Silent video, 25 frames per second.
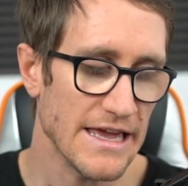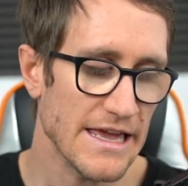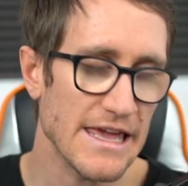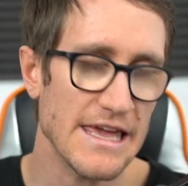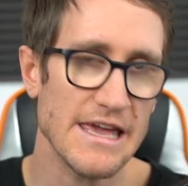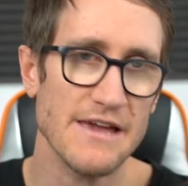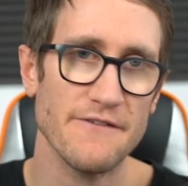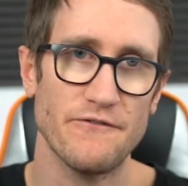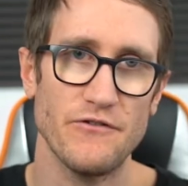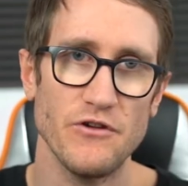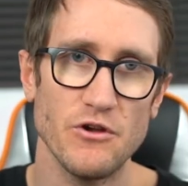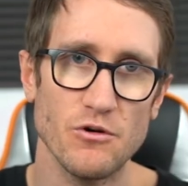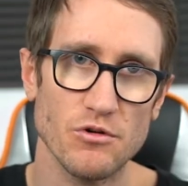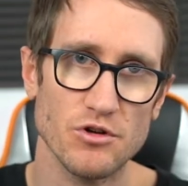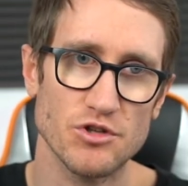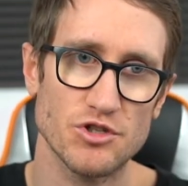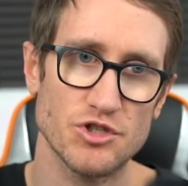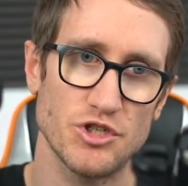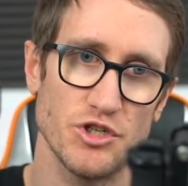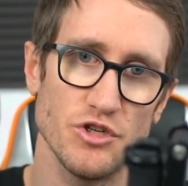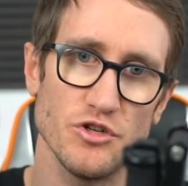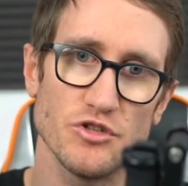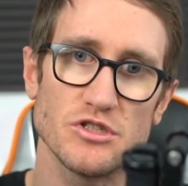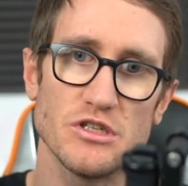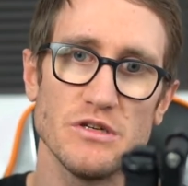If you were
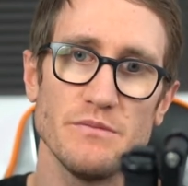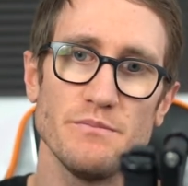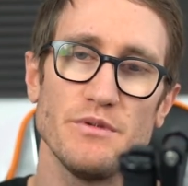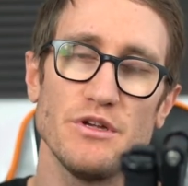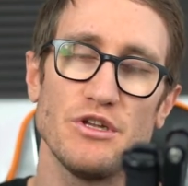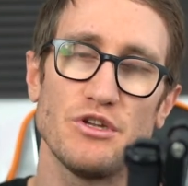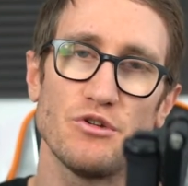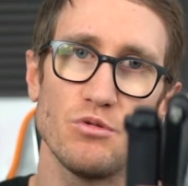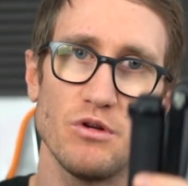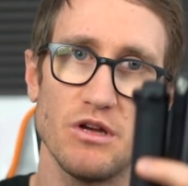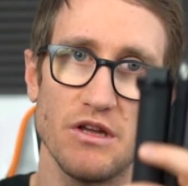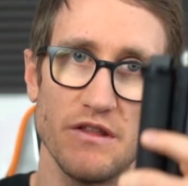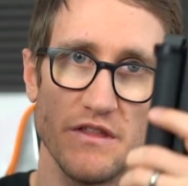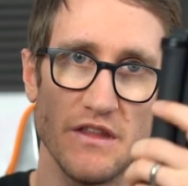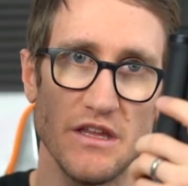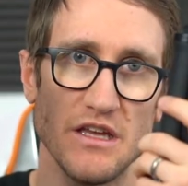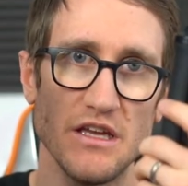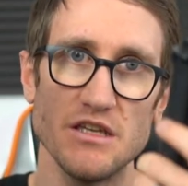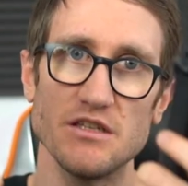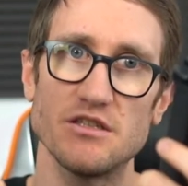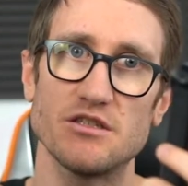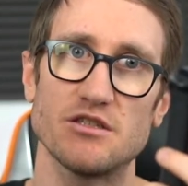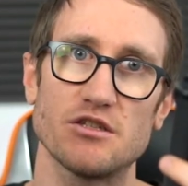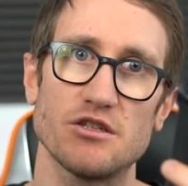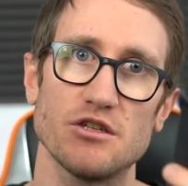choosing between
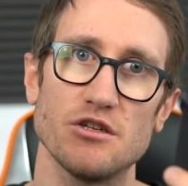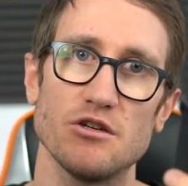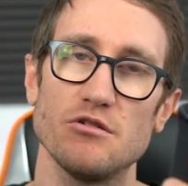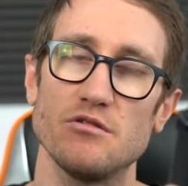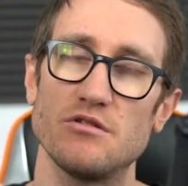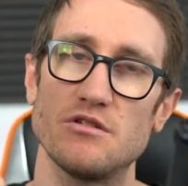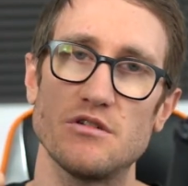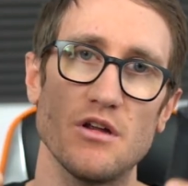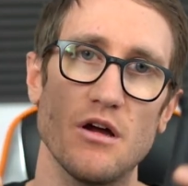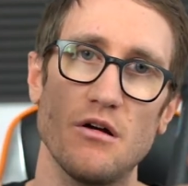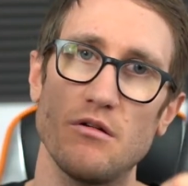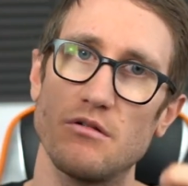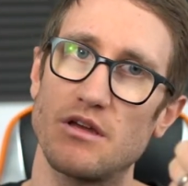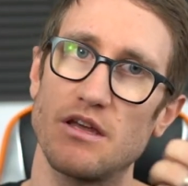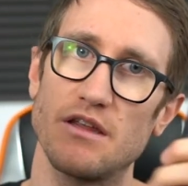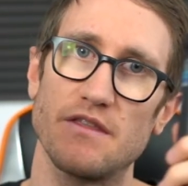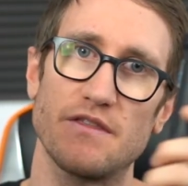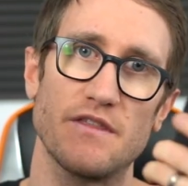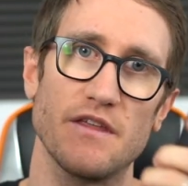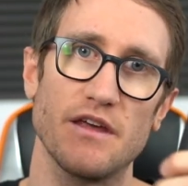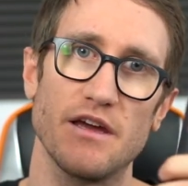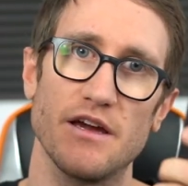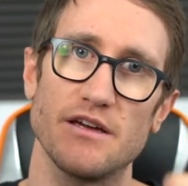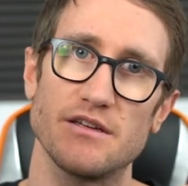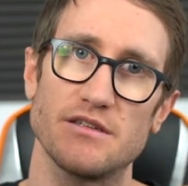these two, don't get
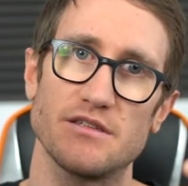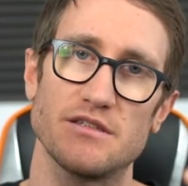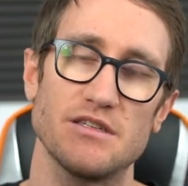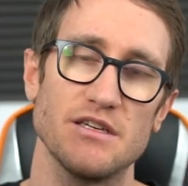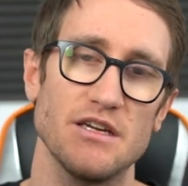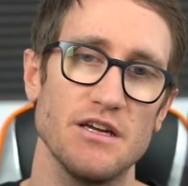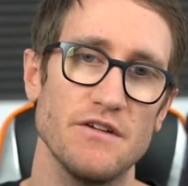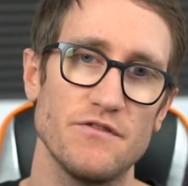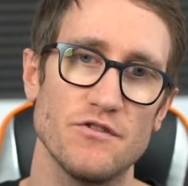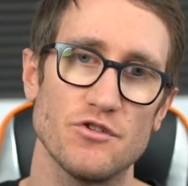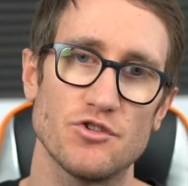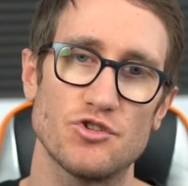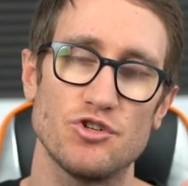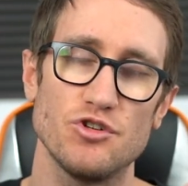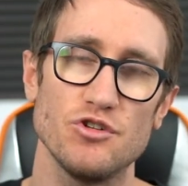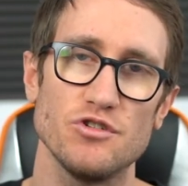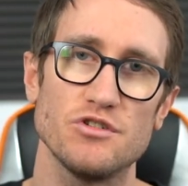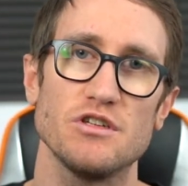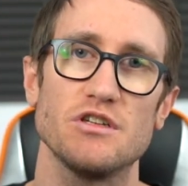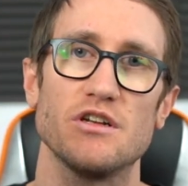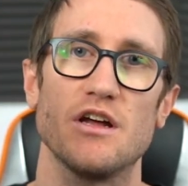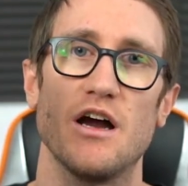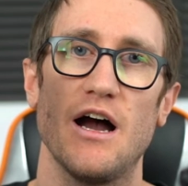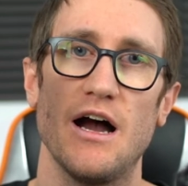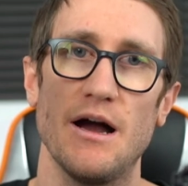this. If you're
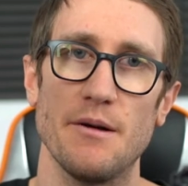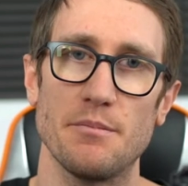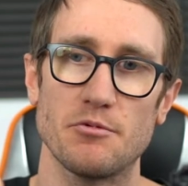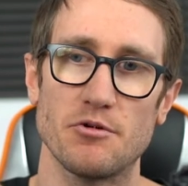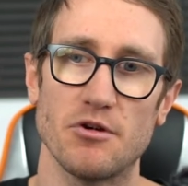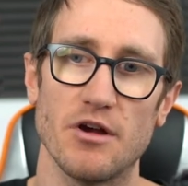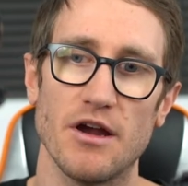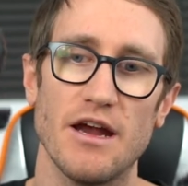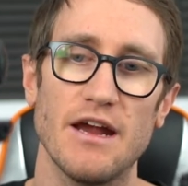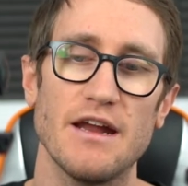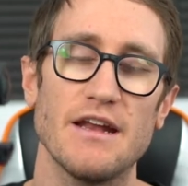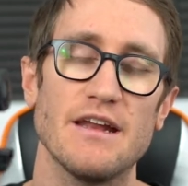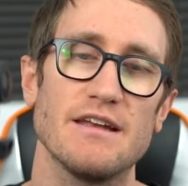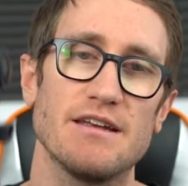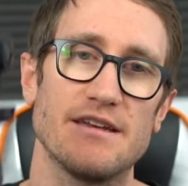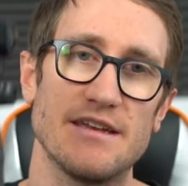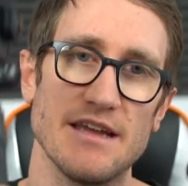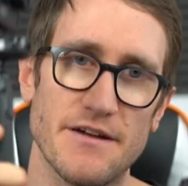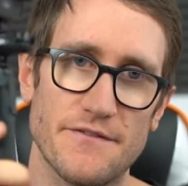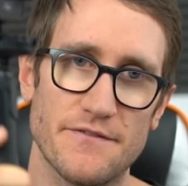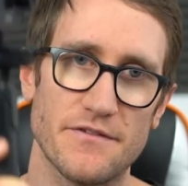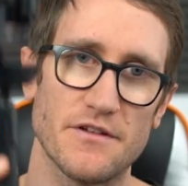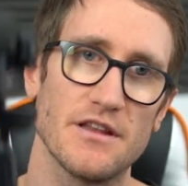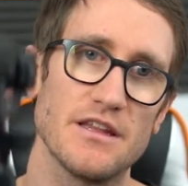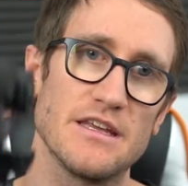choosing to upgrade,
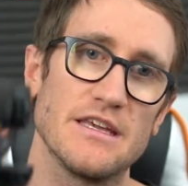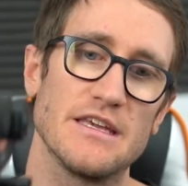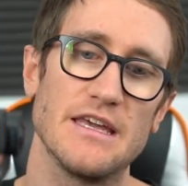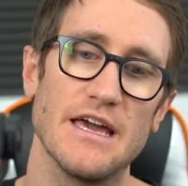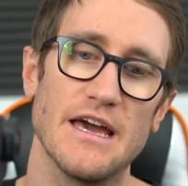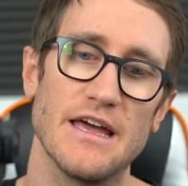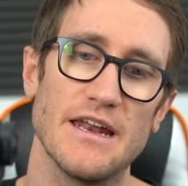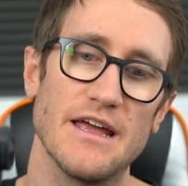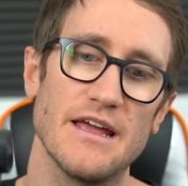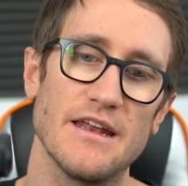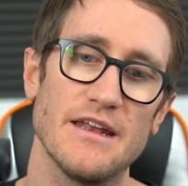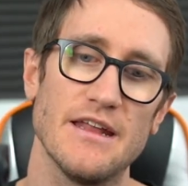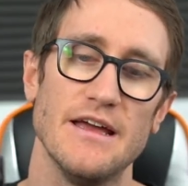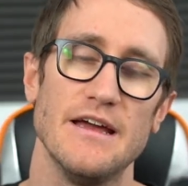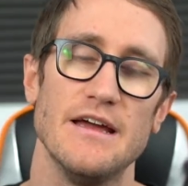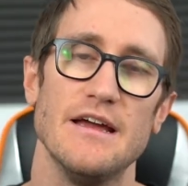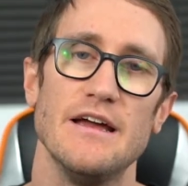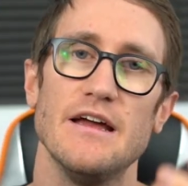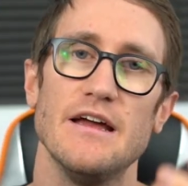definitely get it.